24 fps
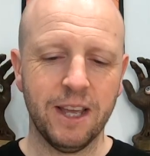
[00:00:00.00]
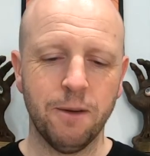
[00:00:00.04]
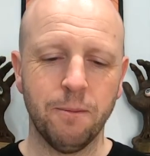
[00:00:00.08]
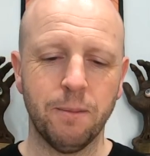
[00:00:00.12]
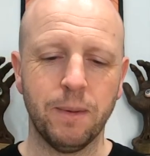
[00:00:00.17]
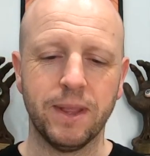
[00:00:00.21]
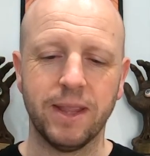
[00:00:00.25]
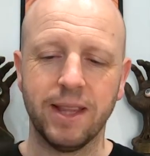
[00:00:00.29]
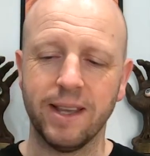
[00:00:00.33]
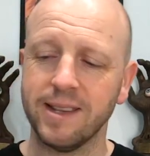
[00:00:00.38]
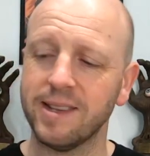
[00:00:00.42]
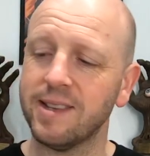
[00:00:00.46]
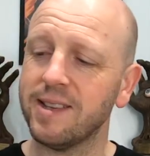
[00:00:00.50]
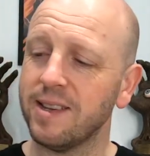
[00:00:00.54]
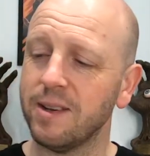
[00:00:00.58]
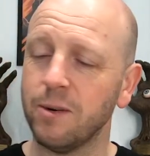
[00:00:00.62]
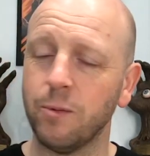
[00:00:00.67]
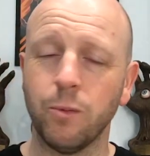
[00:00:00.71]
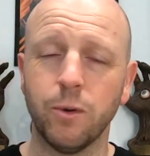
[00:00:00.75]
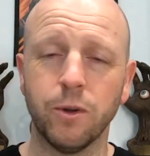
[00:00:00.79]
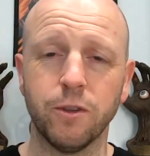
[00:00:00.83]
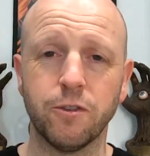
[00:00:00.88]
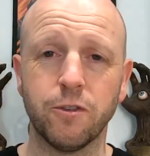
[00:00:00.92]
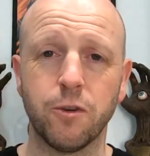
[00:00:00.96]
But this
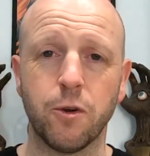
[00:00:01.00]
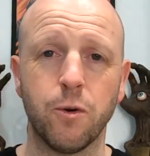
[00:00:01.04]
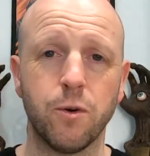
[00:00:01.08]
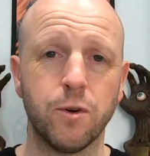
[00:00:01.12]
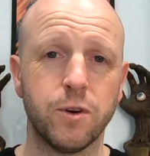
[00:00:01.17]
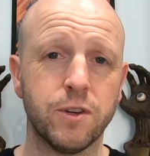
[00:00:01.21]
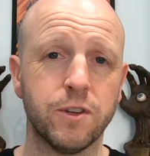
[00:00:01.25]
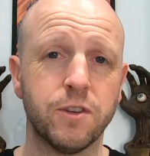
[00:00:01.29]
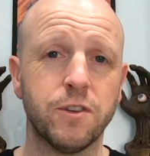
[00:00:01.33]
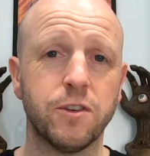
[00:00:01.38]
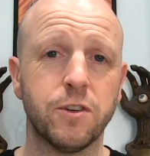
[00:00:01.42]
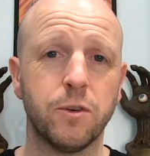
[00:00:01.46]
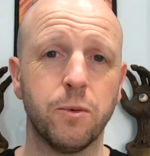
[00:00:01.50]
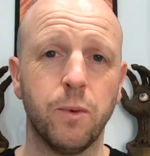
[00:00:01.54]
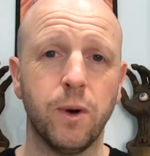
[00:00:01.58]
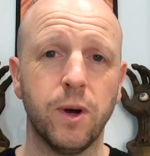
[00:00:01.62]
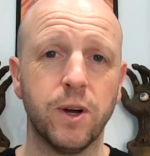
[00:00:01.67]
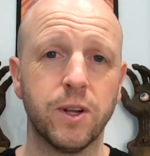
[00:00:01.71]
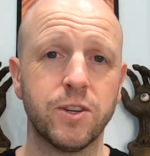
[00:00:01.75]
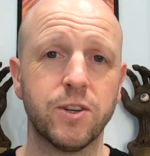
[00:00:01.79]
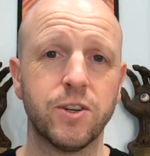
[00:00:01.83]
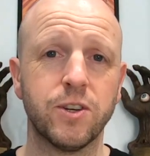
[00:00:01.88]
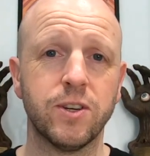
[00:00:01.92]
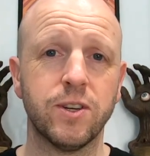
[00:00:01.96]
was gorgeous to
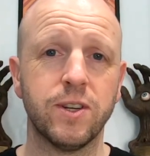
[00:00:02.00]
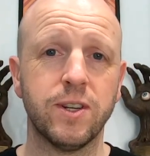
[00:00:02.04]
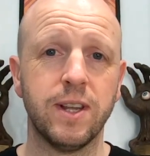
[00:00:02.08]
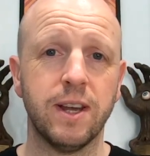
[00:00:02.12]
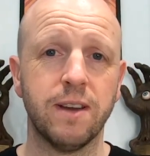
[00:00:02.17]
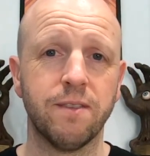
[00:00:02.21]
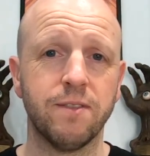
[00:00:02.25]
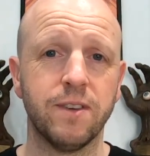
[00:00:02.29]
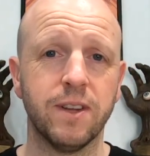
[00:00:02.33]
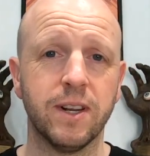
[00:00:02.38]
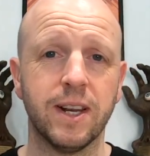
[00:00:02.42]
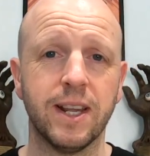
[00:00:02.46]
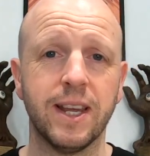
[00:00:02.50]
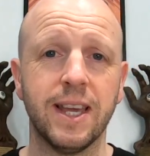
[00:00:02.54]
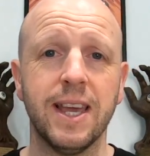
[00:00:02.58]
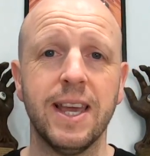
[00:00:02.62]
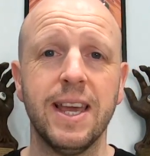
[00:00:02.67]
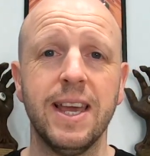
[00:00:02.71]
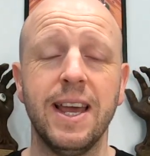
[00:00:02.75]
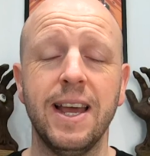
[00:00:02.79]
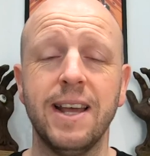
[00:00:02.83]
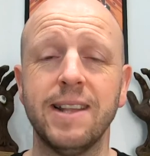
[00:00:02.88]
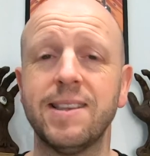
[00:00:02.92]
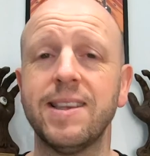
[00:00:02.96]
watch, definitely.
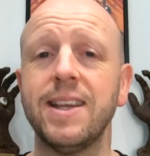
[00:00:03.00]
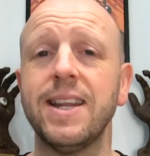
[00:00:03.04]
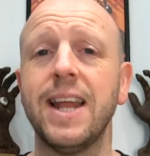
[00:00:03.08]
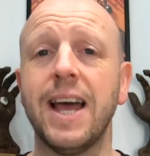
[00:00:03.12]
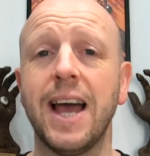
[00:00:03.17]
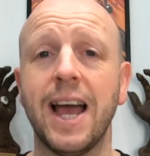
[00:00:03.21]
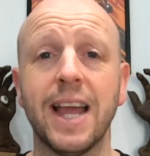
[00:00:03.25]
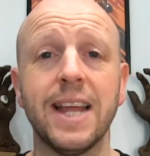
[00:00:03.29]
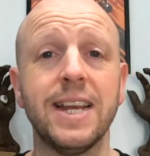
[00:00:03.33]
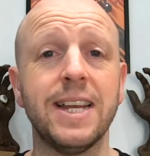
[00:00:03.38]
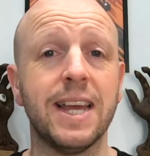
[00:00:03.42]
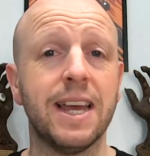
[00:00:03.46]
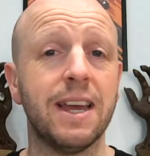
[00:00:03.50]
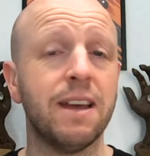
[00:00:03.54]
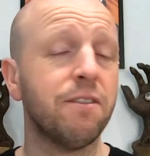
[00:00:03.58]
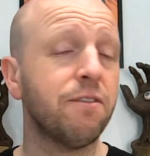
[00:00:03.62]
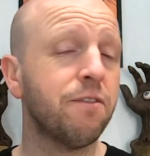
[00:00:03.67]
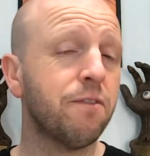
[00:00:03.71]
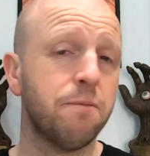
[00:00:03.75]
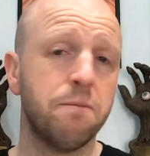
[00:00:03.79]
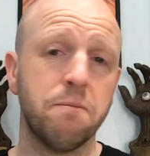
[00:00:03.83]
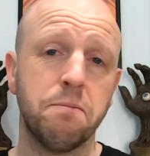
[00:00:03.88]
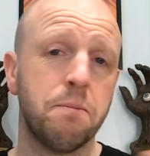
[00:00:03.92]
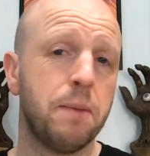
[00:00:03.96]
It's in high
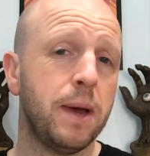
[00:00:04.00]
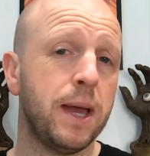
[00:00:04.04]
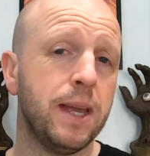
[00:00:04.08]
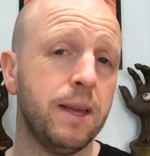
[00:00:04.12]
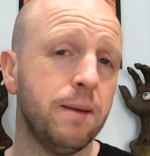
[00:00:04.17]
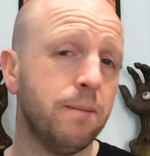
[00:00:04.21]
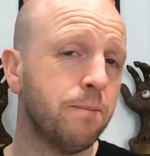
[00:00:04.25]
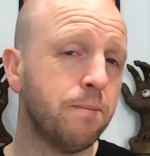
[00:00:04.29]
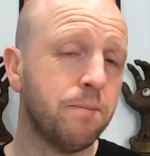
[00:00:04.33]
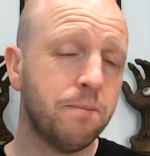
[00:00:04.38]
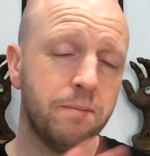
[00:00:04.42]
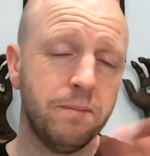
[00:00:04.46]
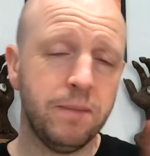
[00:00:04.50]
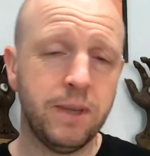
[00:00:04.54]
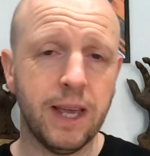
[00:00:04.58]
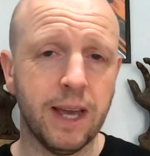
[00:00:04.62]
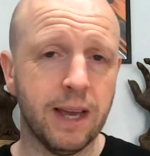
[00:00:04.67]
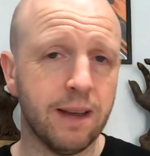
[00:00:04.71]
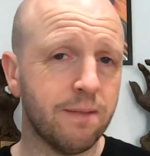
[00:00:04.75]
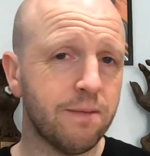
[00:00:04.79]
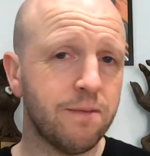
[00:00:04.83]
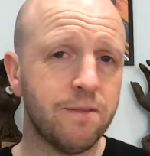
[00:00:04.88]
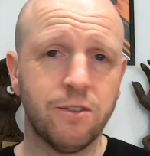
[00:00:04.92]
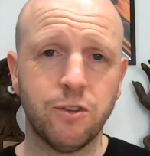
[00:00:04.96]
def.
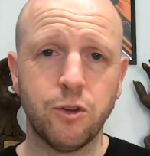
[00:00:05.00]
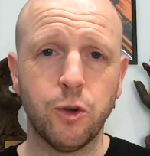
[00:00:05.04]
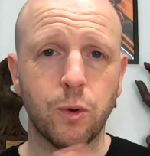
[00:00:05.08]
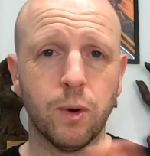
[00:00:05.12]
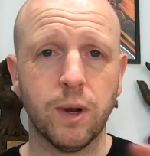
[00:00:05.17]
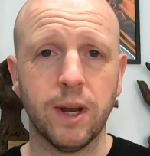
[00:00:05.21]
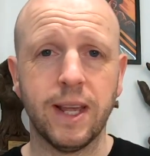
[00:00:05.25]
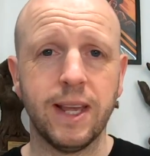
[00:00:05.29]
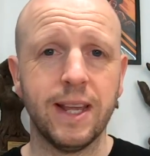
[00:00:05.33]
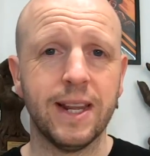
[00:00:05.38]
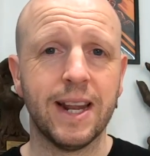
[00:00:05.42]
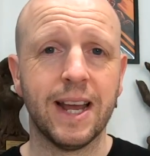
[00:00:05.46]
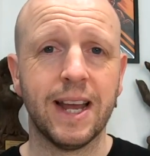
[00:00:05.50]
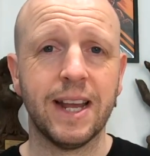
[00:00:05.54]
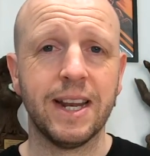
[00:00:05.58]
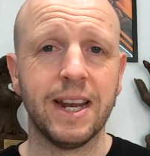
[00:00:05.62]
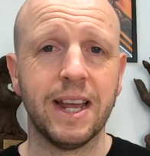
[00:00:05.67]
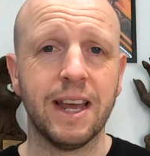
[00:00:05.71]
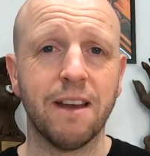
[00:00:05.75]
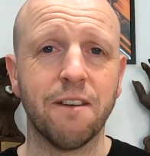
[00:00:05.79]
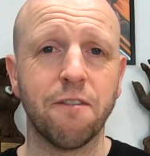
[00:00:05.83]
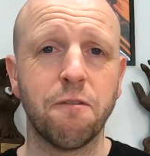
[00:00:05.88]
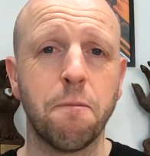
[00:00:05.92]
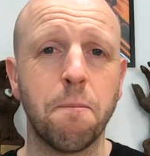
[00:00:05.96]
Totally in high
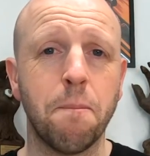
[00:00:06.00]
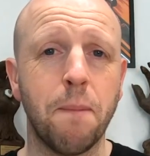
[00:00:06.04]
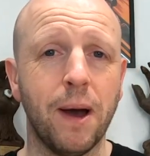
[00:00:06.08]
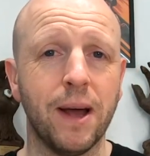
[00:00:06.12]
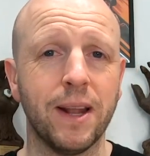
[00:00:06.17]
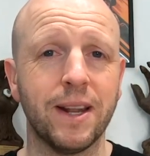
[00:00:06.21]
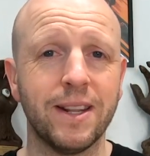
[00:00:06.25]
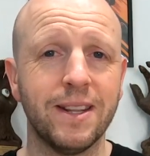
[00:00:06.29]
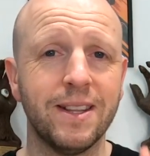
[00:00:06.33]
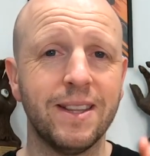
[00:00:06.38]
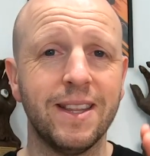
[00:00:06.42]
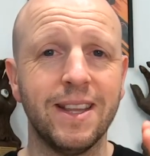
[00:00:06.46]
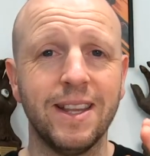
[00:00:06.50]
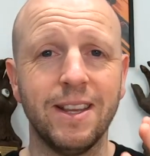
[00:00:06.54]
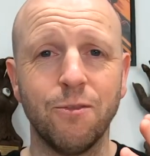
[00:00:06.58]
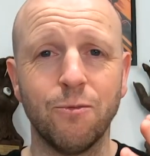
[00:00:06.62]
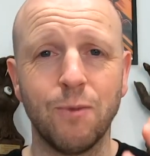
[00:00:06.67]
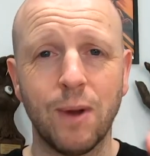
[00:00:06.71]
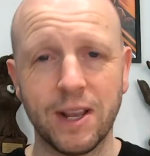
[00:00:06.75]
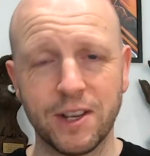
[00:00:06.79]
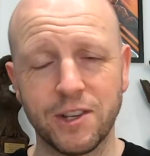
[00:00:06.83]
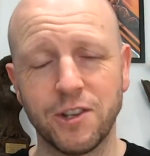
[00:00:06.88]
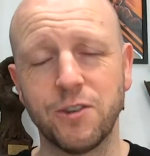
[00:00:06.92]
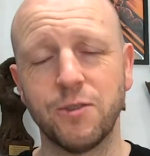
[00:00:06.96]
def. But the
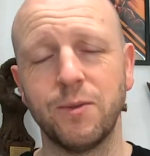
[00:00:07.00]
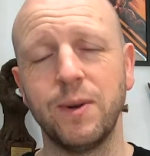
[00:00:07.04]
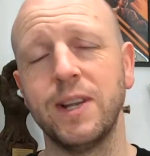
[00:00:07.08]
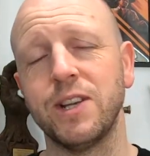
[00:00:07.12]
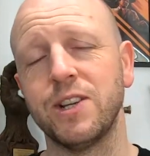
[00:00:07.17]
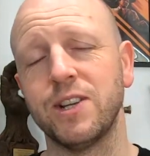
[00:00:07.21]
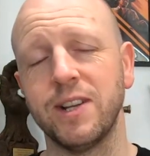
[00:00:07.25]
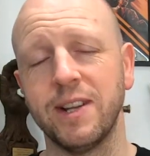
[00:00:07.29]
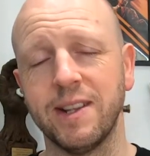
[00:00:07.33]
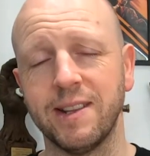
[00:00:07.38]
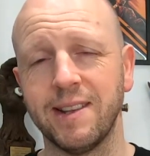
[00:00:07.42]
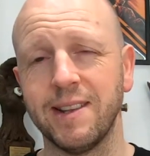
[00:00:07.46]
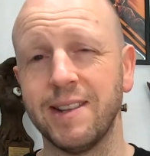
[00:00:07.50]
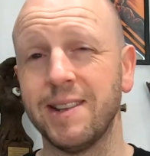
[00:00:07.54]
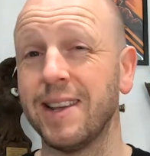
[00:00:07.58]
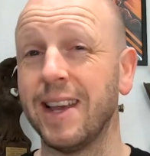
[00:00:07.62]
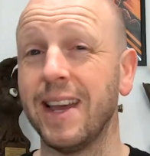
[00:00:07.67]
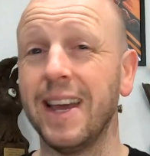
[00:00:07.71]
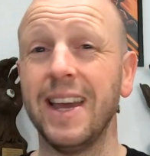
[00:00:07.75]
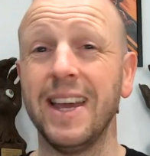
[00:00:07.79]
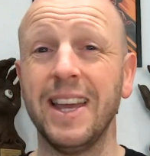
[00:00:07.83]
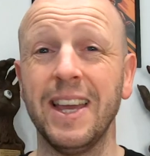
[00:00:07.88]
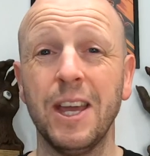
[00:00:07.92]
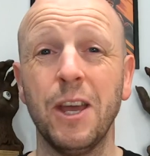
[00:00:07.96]
restoration, as I
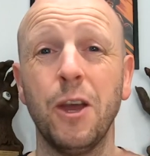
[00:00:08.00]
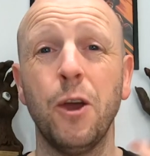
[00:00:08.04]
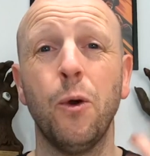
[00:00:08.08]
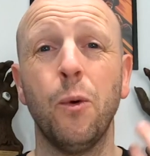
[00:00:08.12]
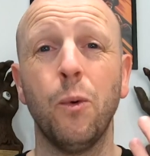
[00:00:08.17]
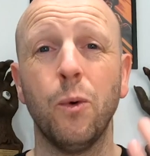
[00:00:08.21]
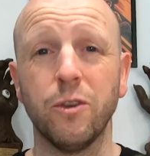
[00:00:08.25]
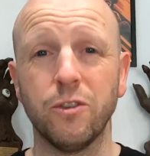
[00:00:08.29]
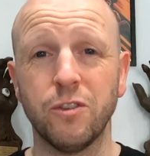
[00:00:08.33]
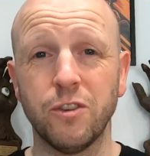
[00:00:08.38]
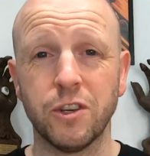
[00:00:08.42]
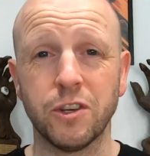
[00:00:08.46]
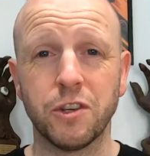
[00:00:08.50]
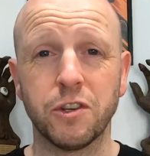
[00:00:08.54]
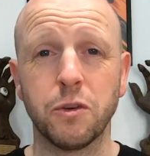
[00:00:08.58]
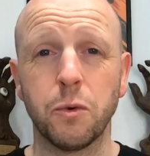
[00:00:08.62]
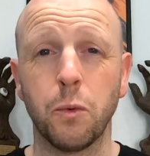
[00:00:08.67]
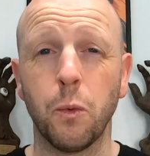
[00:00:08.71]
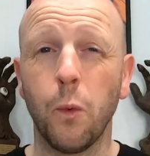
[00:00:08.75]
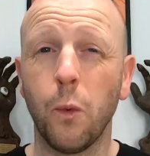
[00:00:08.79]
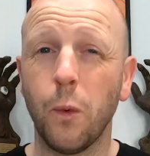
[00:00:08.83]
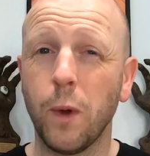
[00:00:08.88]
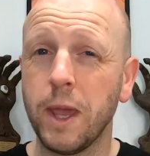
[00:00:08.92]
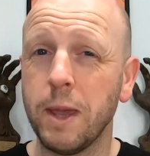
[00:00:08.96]
say, was just a
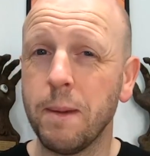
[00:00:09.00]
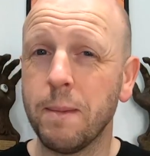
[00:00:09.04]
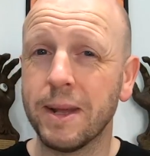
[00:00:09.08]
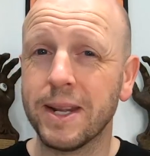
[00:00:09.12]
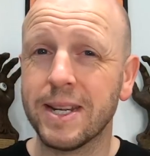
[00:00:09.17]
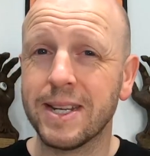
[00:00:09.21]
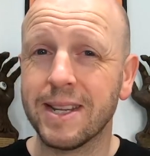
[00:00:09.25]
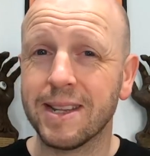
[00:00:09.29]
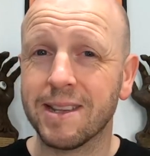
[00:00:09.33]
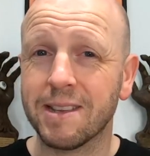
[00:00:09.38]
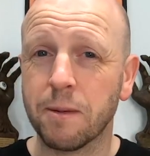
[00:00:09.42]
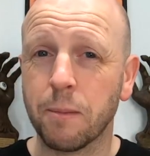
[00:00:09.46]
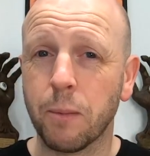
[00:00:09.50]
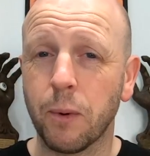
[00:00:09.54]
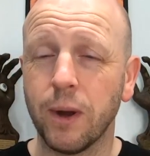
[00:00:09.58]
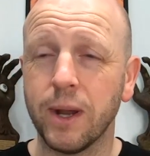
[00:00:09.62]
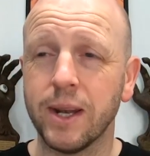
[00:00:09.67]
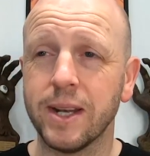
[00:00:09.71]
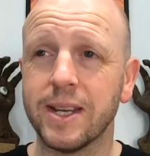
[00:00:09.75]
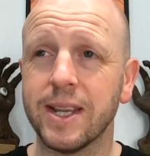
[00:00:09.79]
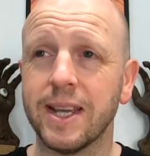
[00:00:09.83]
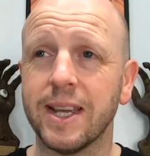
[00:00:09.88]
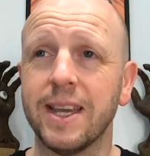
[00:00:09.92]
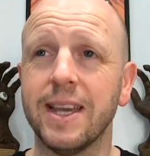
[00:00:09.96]
wee bit
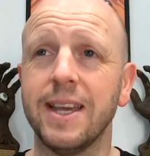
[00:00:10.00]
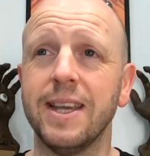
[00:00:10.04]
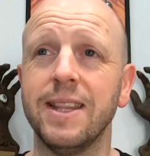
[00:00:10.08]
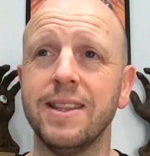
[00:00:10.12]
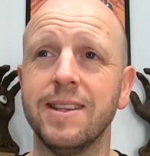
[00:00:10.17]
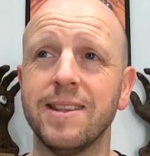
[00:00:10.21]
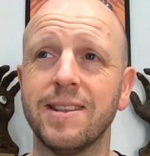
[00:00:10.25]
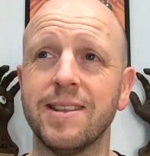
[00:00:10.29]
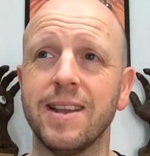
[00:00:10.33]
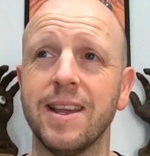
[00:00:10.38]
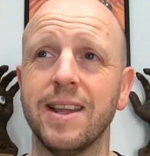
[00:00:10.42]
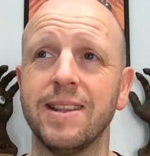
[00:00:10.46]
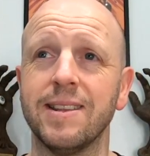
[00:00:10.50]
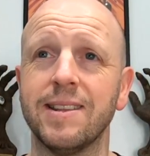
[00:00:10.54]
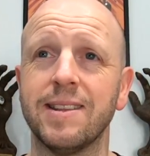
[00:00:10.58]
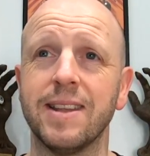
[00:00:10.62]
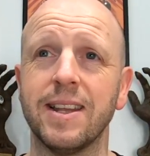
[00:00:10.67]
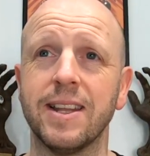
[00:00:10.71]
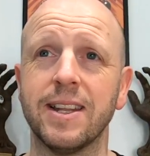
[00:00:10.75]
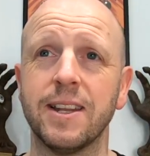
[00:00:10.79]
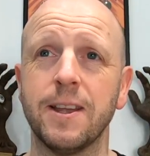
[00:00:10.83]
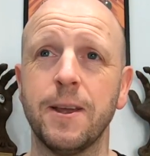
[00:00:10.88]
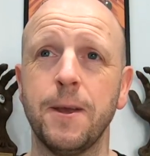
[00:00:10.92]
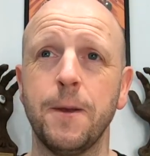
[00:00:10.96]
disappointing in the sense
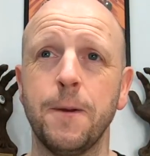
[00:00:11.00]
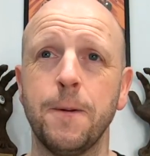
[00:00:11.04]
that